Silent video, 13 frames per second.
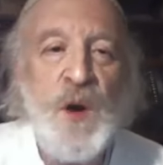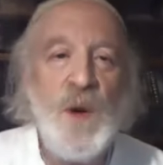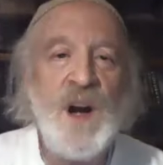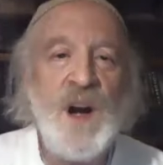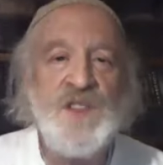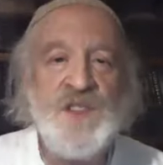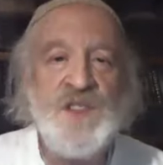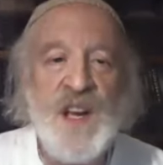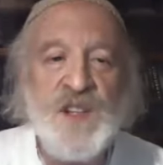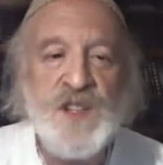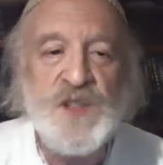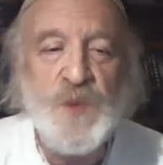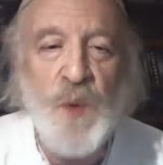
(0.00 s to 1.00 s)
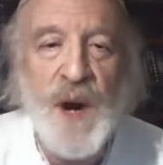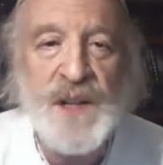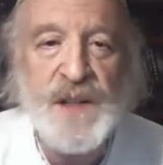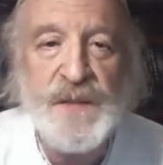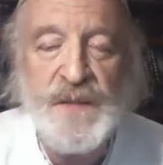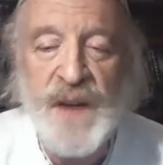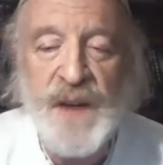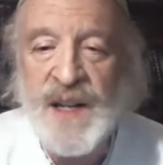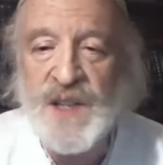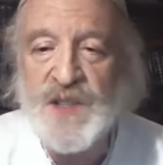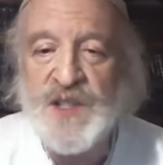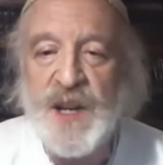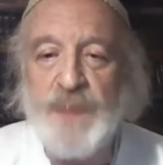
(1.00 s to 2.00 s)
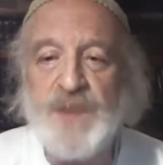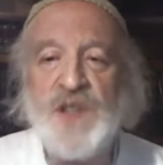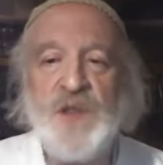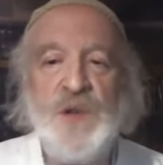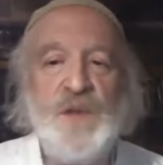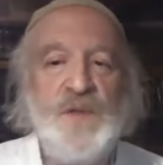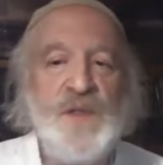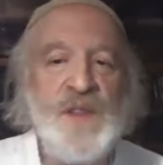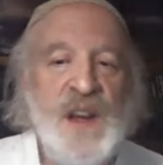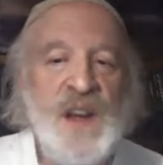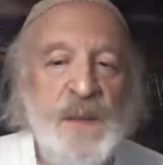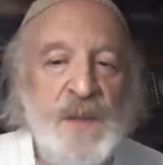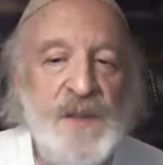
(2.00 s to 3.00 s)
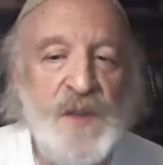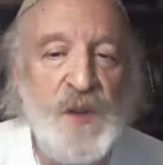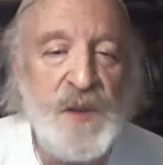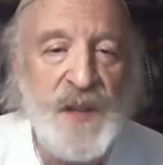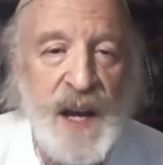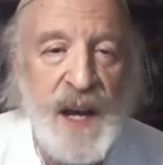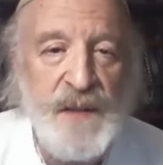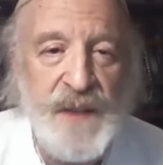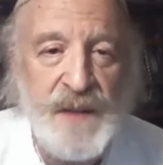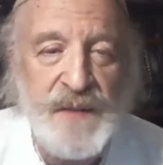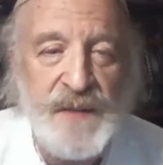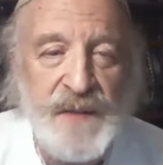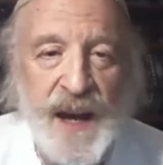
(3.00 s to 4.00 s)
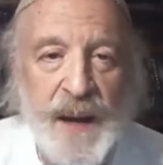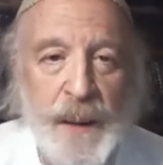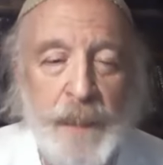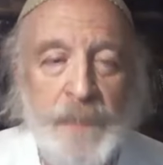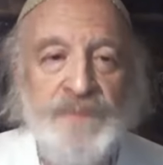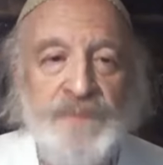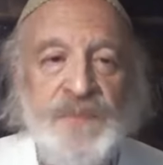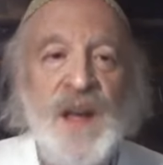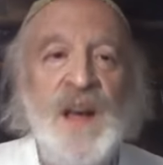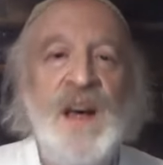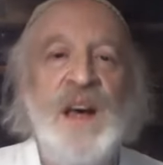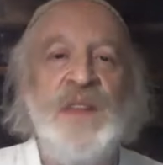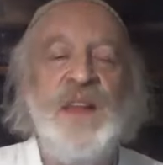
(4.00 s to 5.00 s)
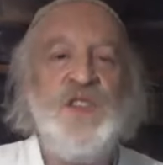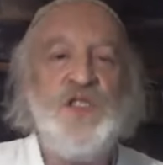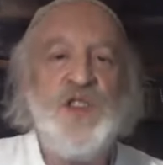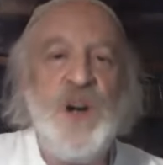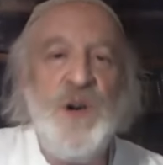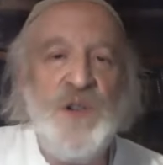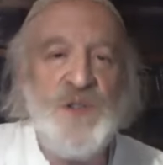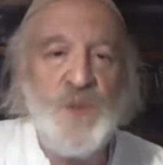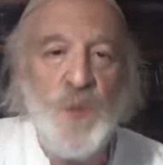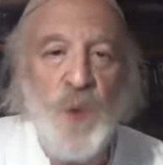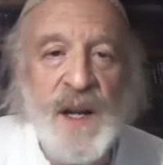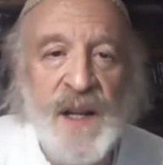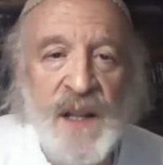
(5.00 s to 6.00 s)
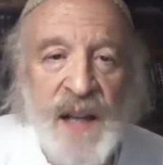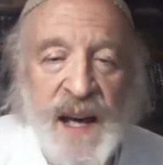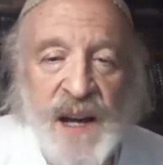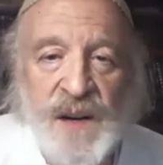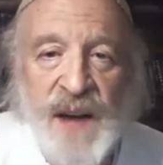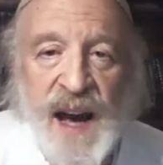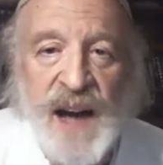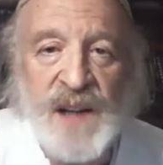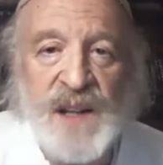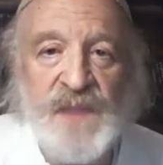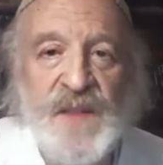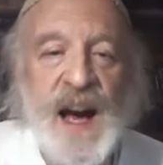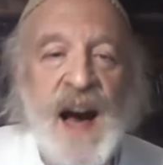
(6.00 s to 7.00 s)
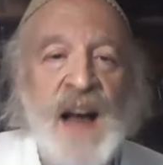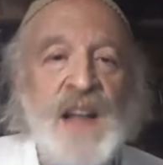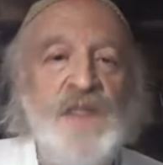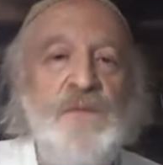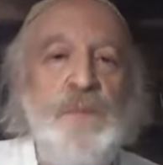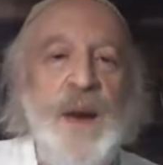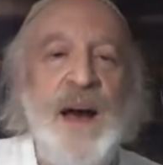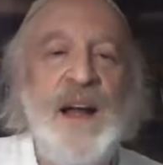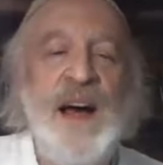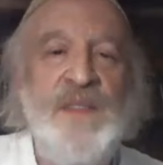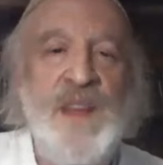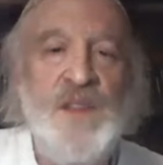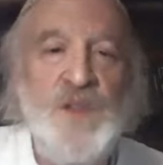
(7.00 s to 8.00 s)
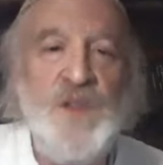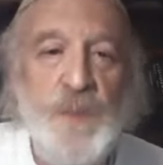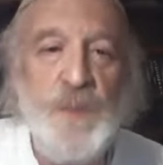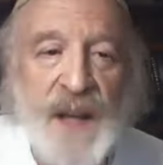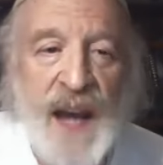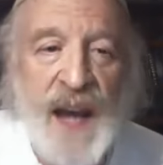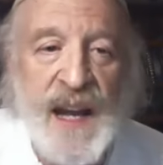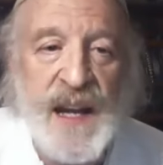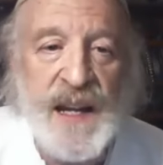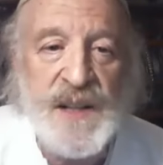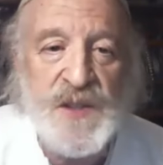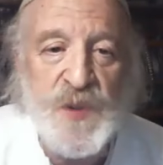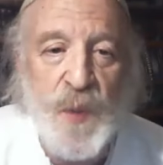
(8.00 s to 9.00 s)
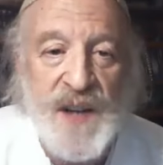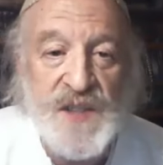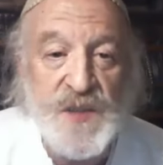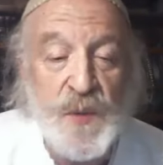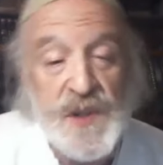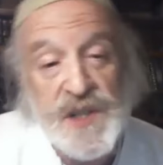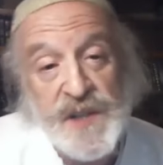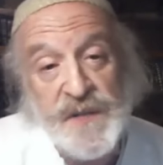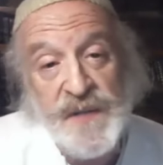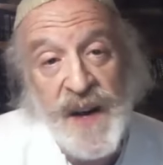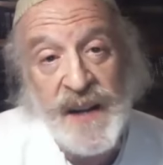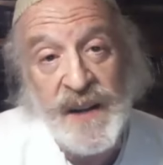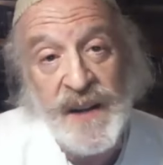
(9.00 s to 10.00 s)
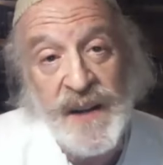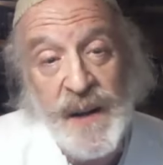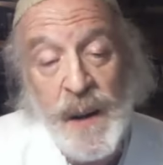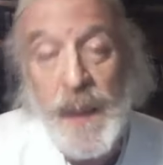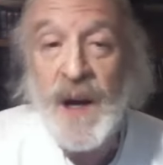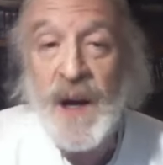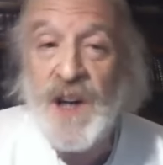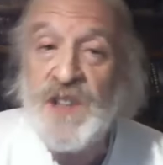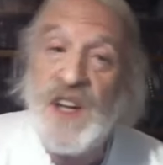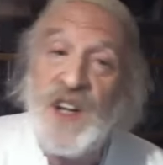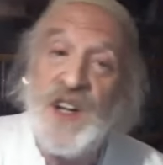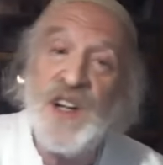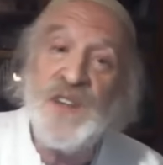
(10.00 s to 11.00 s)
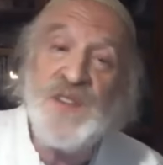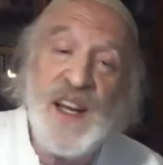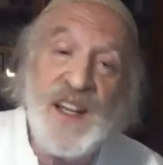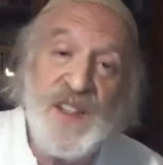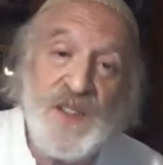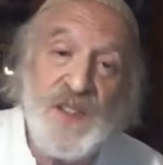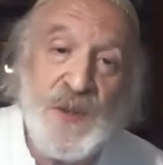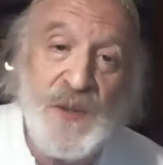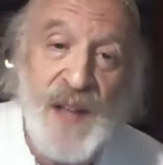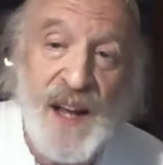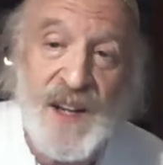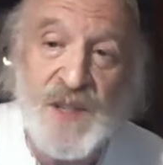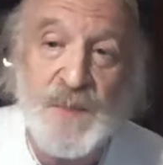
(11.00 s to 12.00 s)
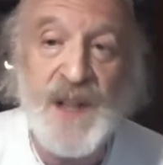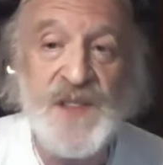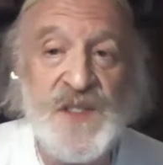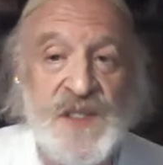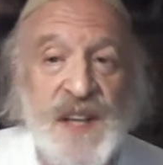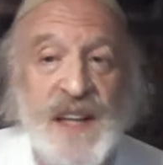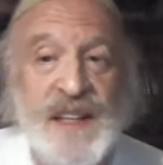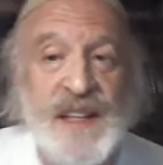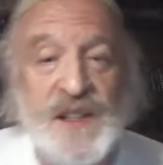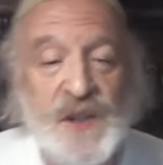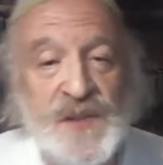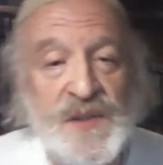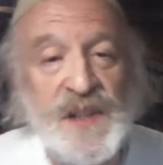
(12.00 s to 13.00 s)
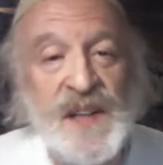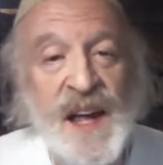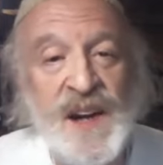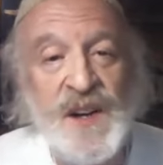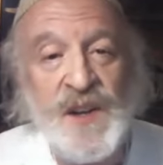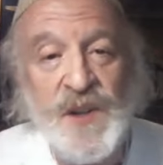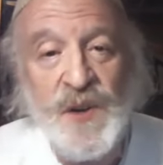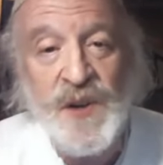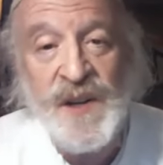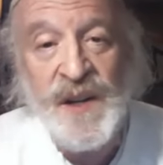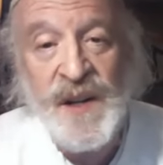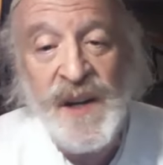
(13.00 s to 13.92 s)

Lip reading: When our sages wanted to find a substitute for the name of Yud Kei Vav Kei, they chose one letter out of the alphabet and they duplicated it twice, which is funny because they could have taken two letters, but instead they took the letter Yud